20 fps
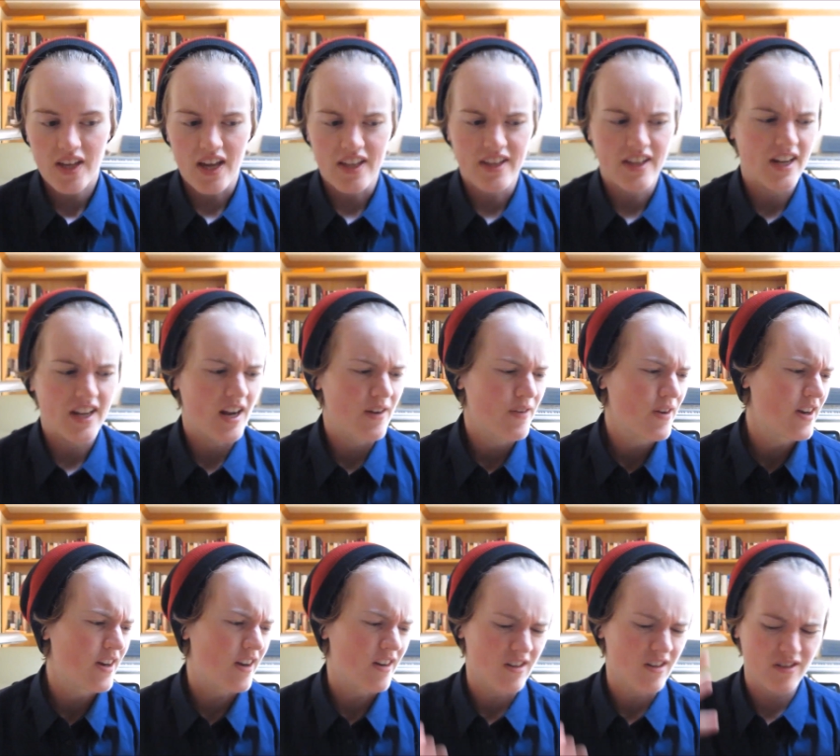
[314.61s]
And then I
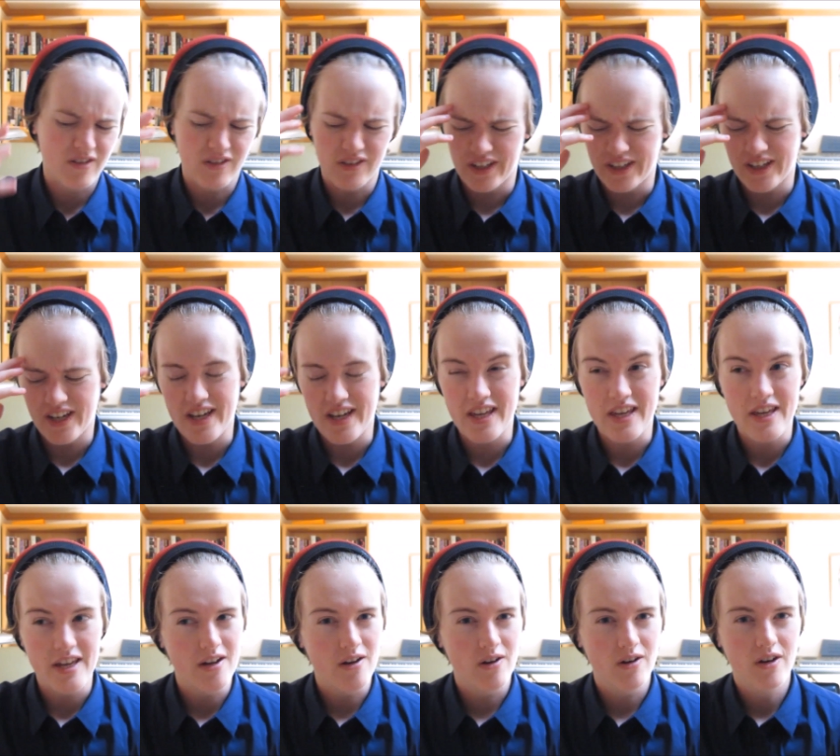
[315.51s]
read an article like a
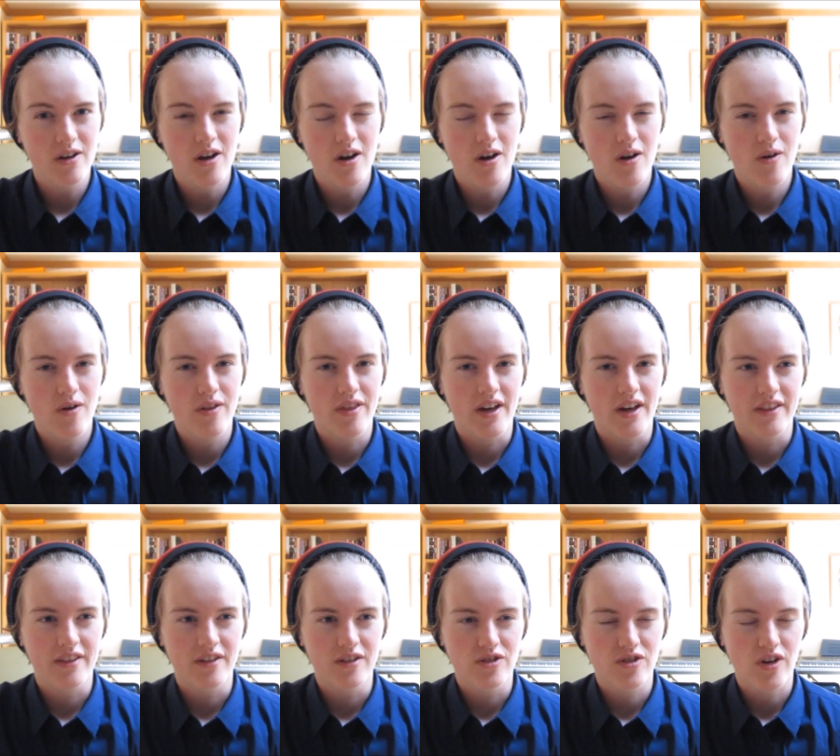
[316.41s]
year ago
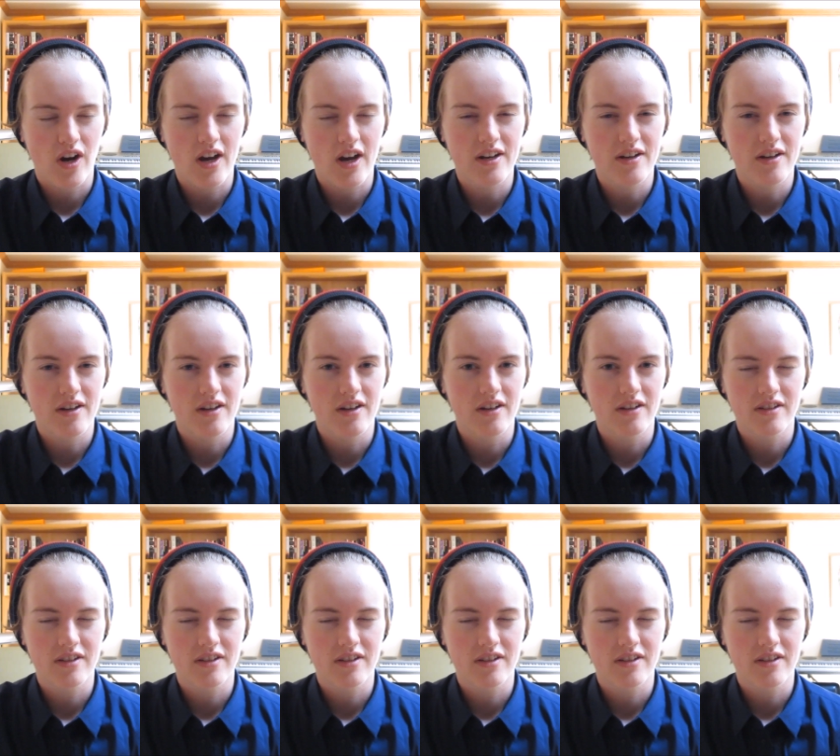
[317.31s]
that they're trying to